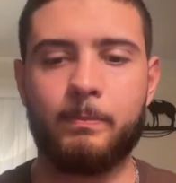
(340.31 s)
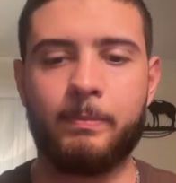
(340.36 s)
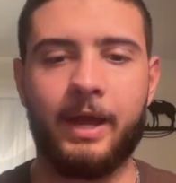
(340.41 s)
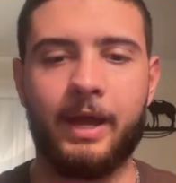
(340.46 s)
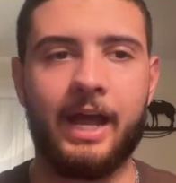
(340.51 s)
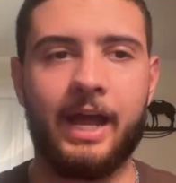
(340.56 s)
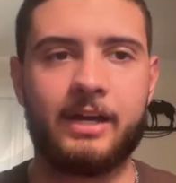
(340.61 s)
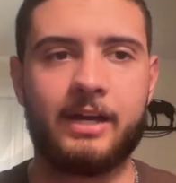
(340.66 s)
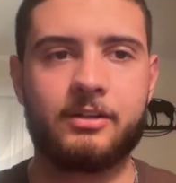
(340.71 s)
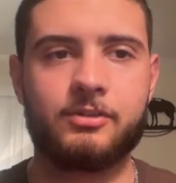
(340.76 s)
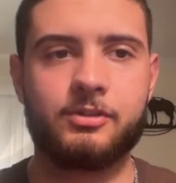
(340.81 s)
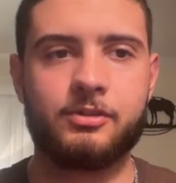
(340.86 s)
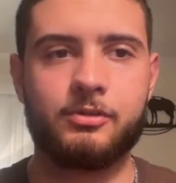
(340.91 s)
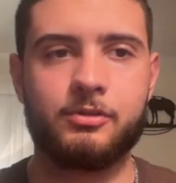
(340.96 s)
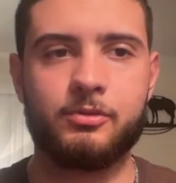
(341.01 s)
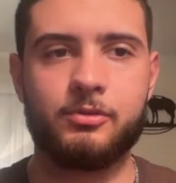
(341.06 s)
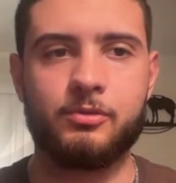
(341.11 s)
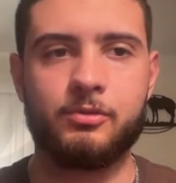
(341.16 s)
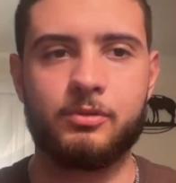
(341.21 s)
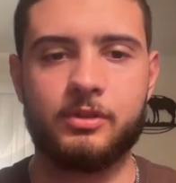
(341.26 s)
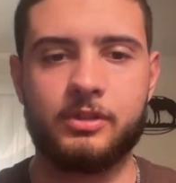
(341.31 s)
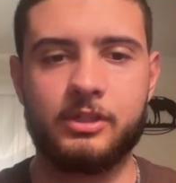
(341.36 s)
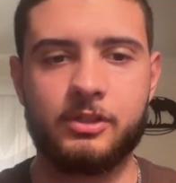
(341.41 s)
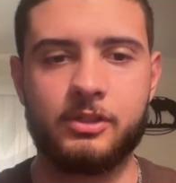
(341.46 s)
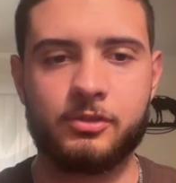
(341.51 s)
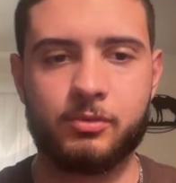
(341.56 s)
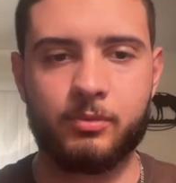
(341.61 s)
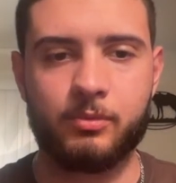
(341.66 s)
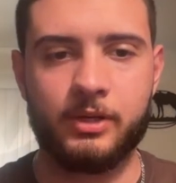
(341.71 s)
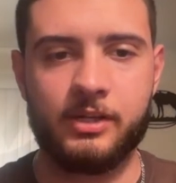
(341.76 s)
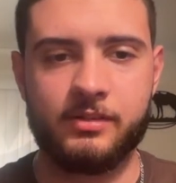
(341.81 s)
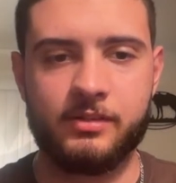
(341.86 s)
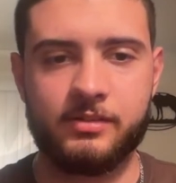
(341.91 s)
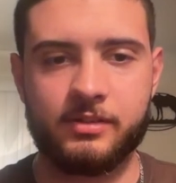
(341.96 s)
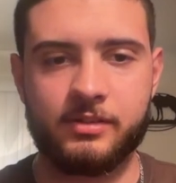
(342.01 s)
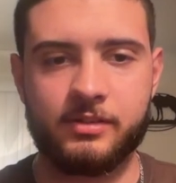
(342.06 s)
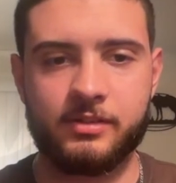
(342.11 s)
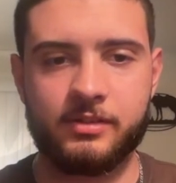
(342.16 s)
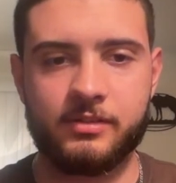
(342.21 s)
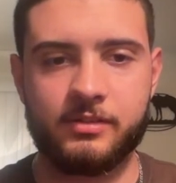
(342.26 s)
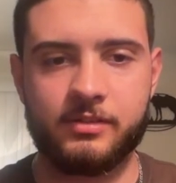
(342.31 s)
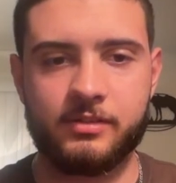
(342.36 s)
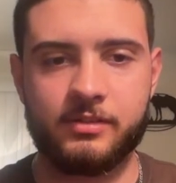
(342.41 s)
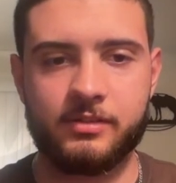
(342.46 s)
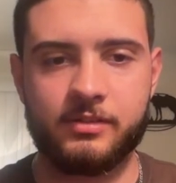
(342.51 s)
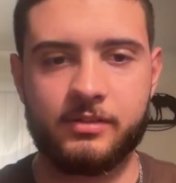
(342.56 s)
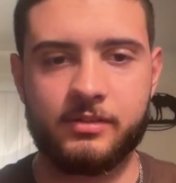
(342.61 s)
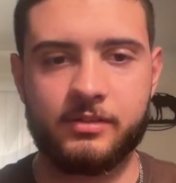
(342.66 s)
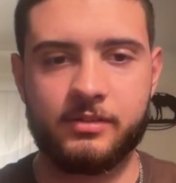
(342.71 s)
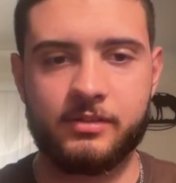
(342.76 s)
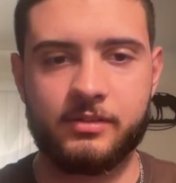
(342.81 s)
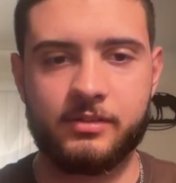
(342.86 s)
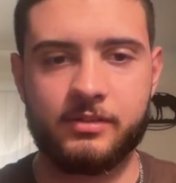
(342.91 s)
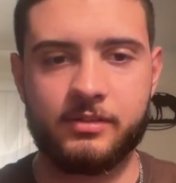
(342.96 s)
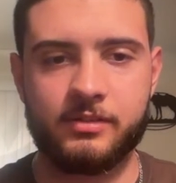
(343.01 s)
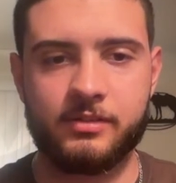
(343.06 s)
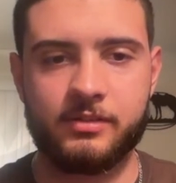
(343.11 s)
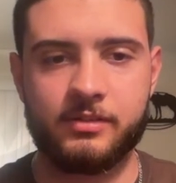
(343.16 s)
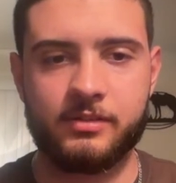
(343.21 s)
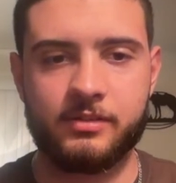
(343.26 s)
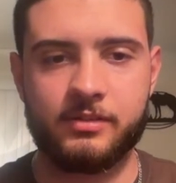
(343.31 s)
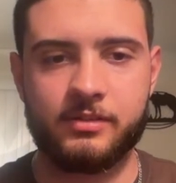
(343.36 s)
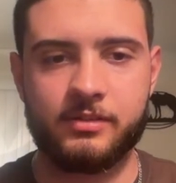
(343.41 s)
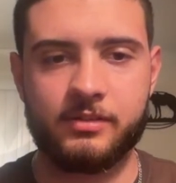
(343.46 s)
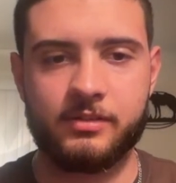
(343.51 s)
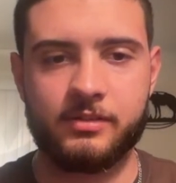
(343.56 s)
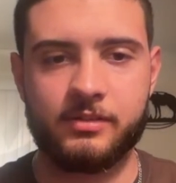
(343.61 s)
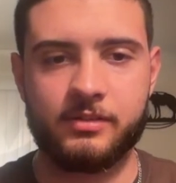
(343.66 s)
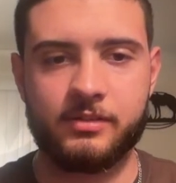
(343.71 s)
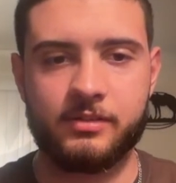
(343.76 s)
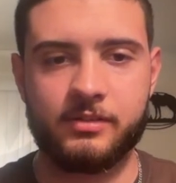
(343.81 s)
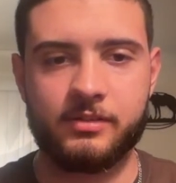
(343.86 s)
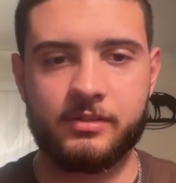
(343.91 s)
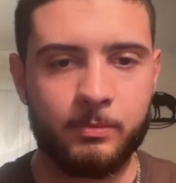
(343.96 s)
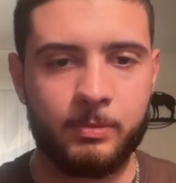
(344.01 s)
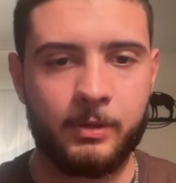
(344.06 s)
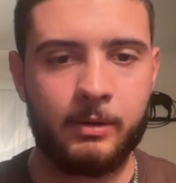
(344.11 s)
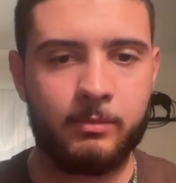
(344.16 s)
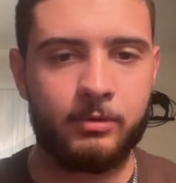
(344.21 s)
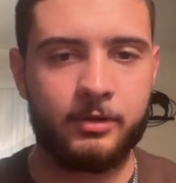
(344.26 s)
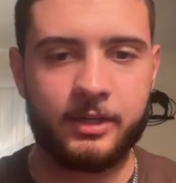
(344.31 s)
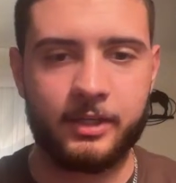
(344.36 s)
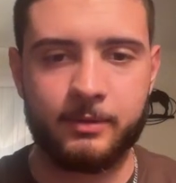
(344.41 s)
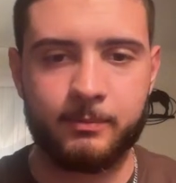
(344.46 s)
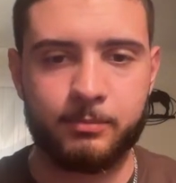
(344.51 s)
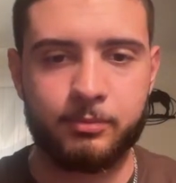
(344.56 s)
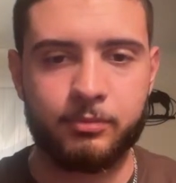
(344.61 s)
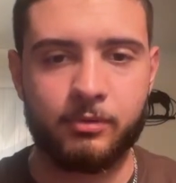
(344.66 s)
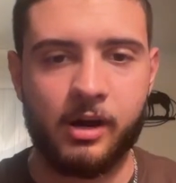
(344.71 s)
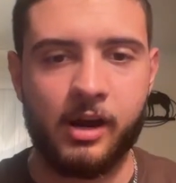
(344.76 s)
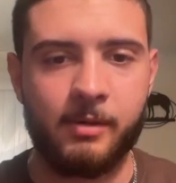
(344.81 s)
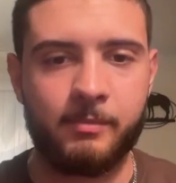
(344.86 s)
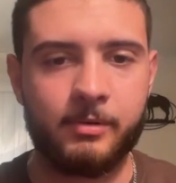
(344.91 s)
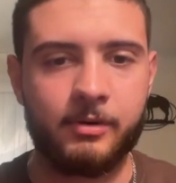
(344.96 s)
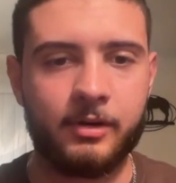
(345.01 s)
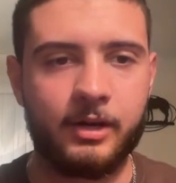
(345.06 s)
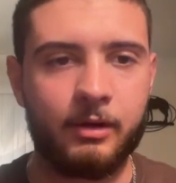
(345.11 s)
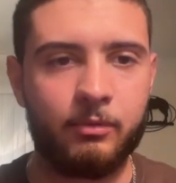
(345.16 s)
back to the 2016 Wisconsin Republican primary.